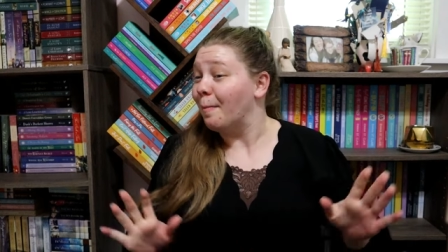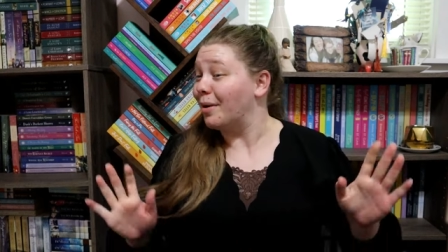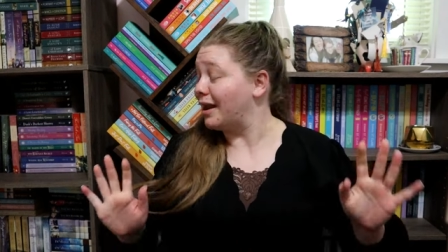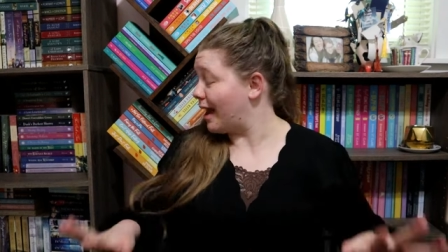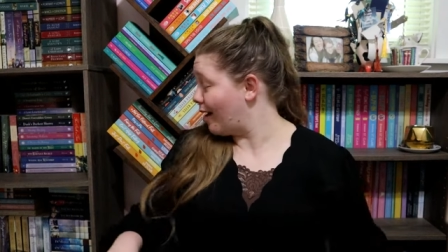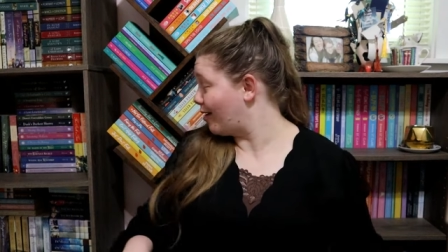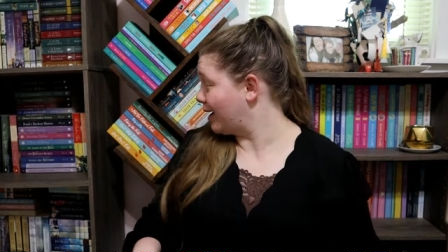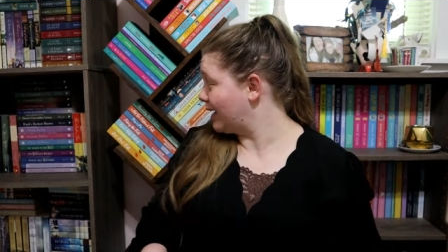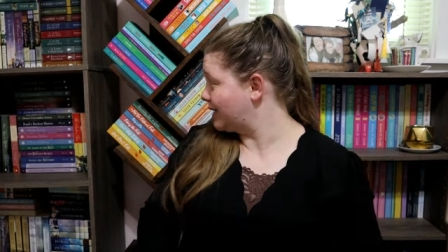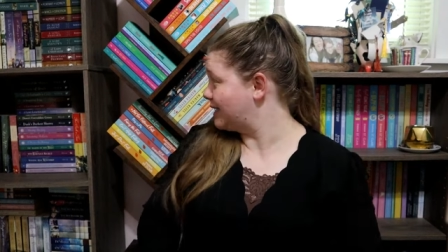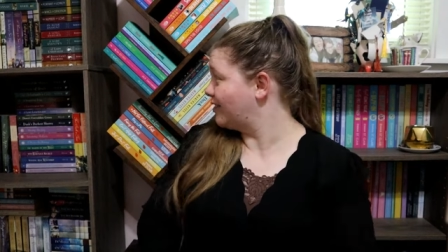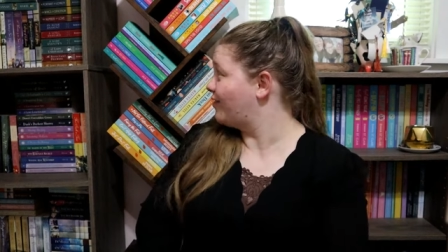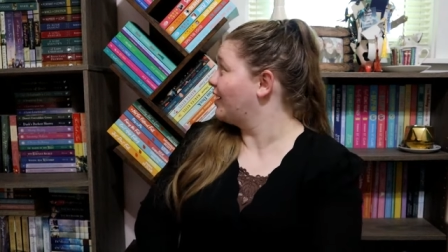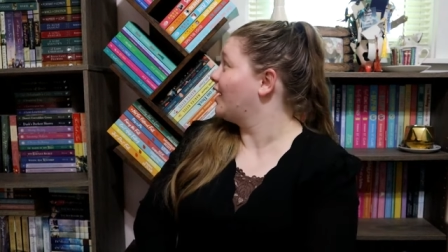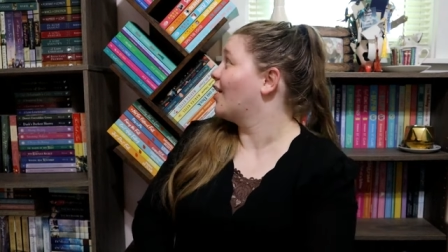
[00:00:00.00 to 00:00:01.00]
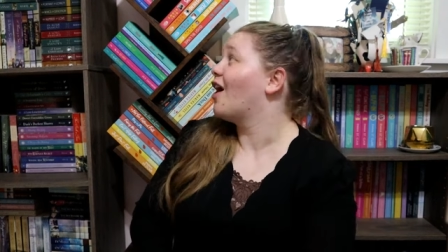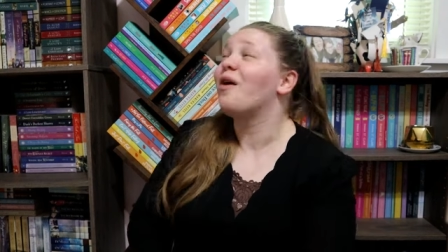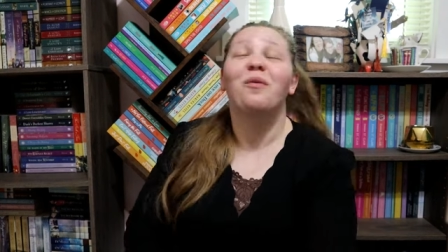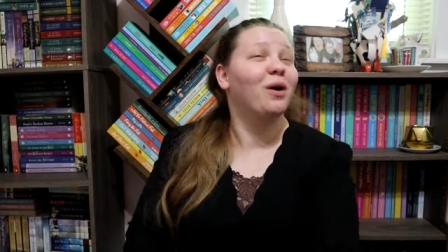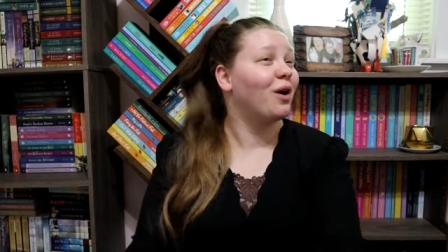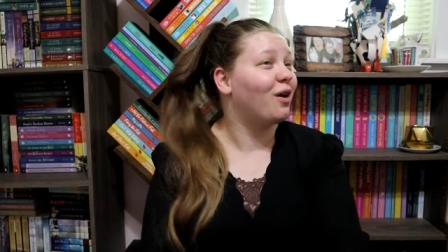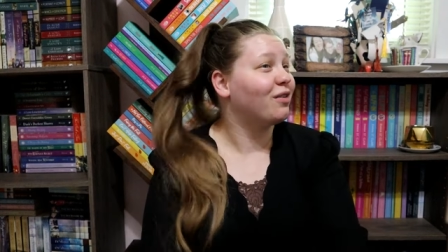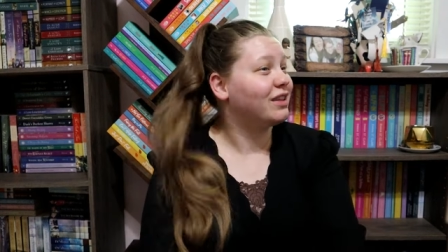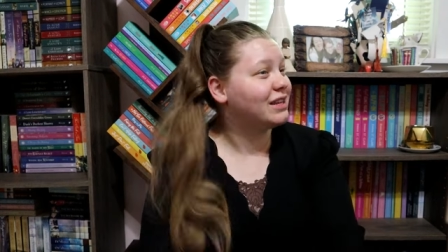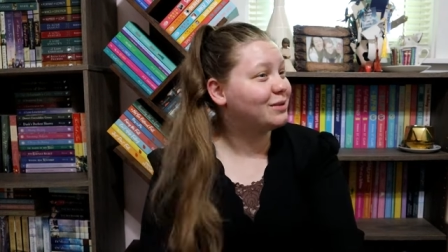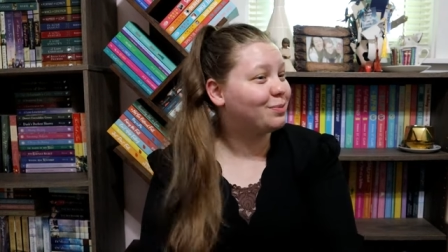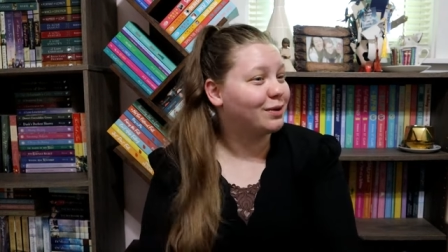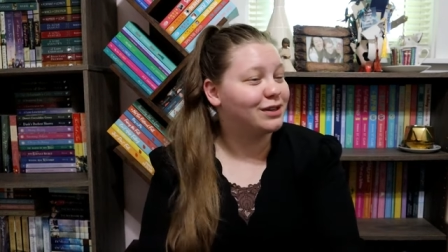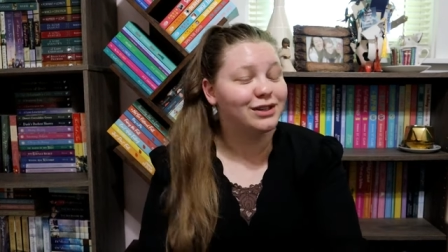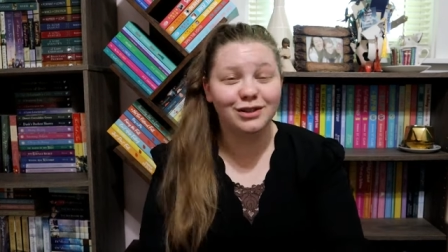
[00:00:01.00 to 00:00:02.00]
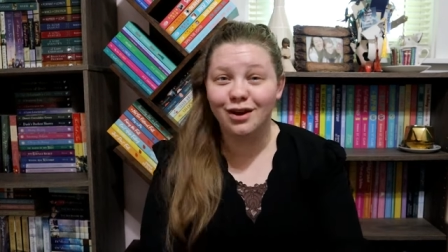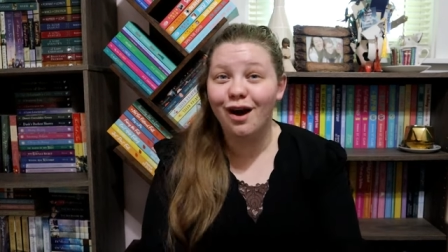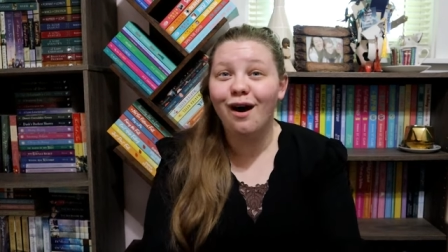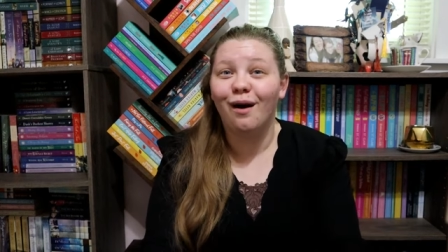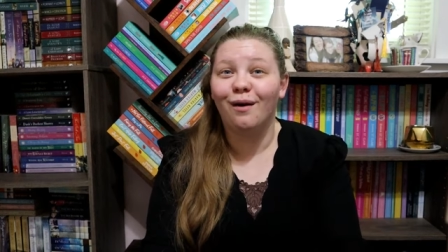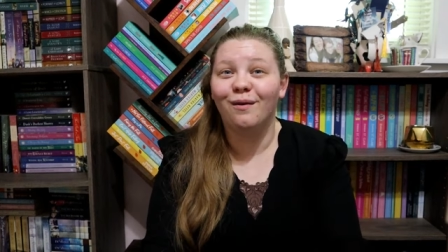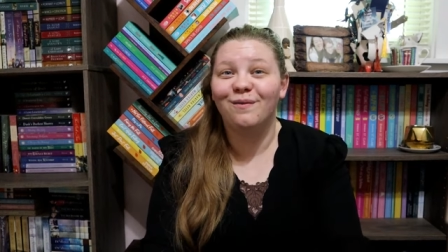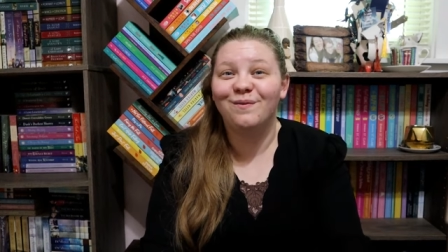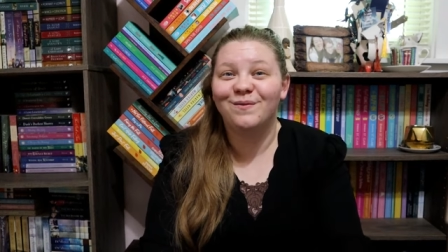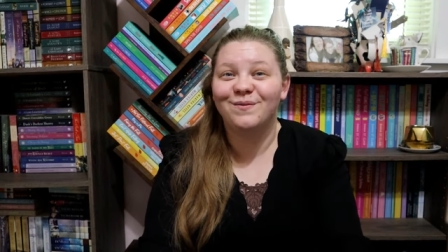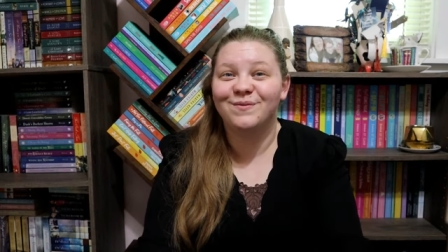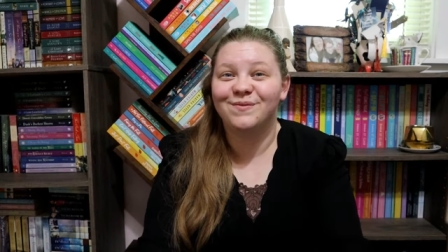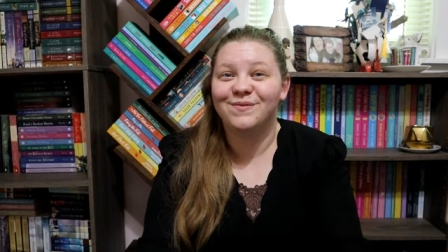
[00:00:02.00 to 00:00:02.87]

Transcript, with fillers: But now I get to figure out where all these books go.